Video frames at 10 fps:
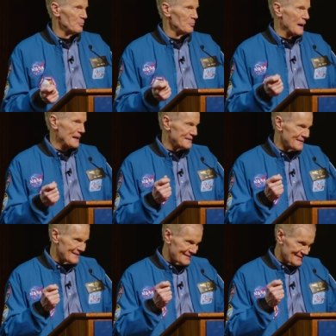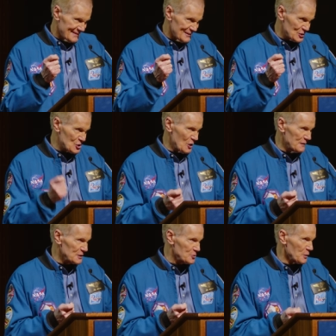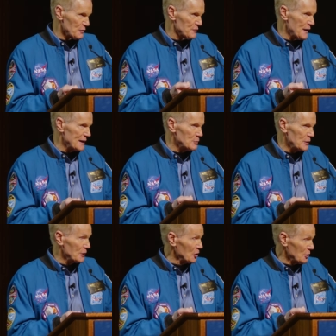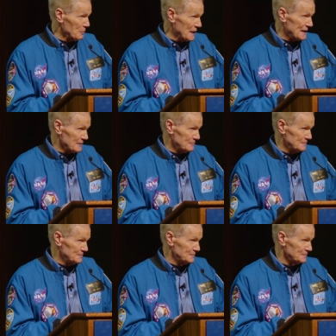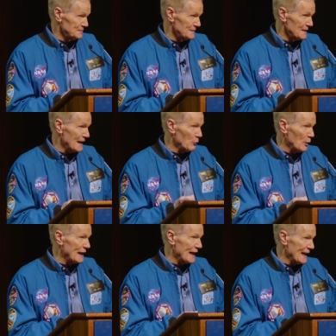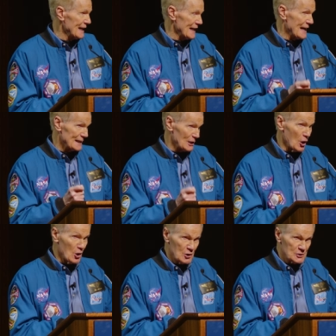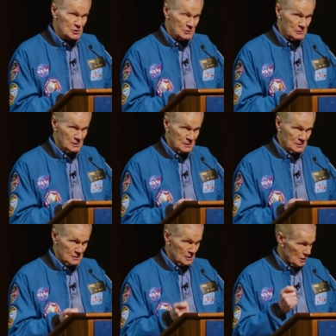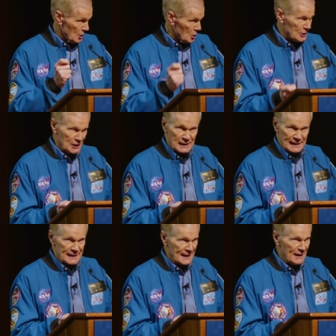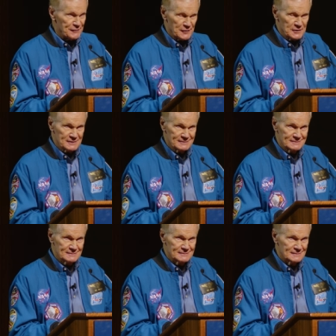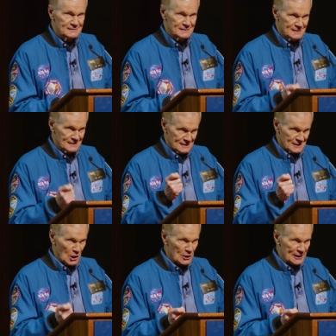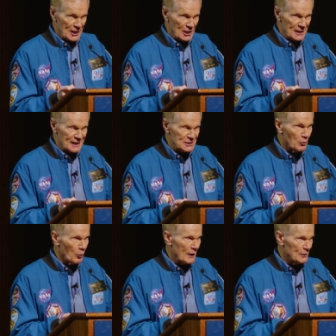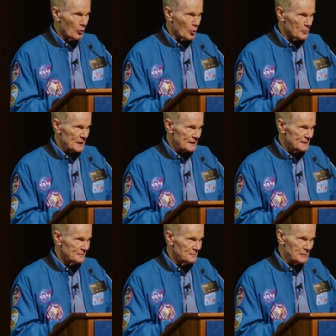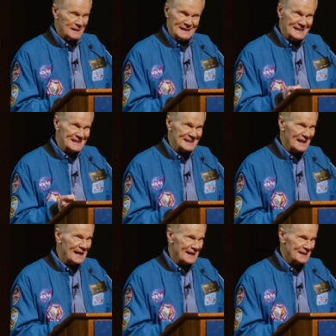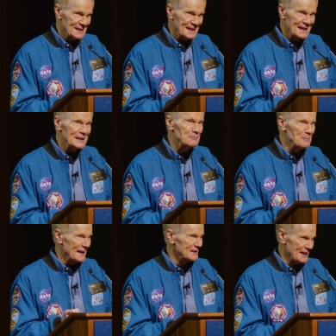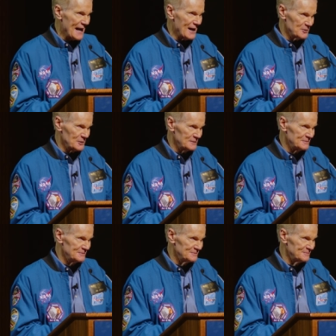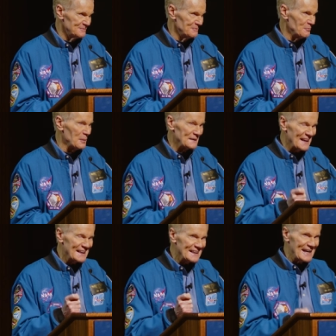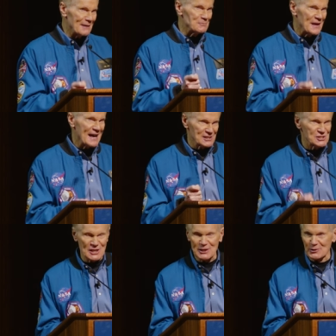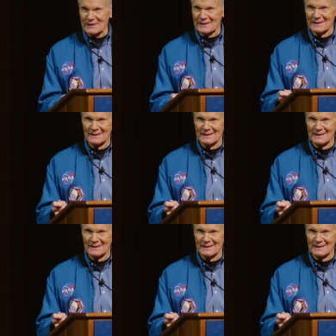But the Soviets were afraid we were going to beat them. They went ahead and launched a Herculean effort Gagarin into one orbit, but he didn't land. He bailed out. But they kept that a secret.